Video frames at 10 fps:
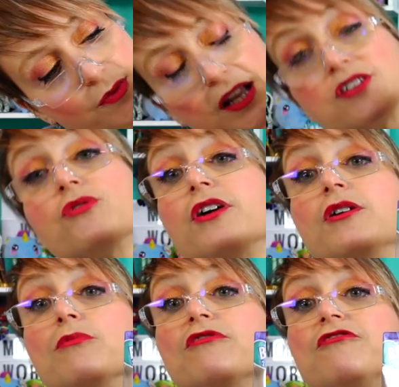We got door
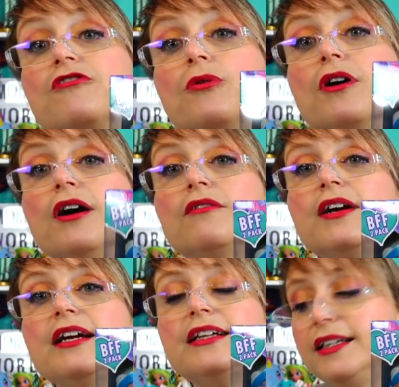number four
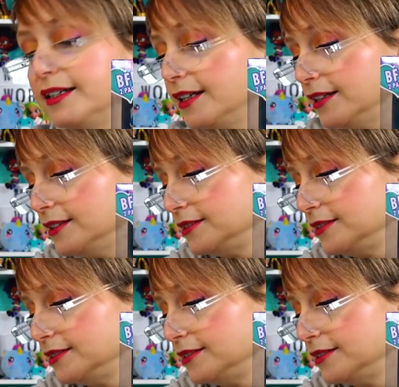right here,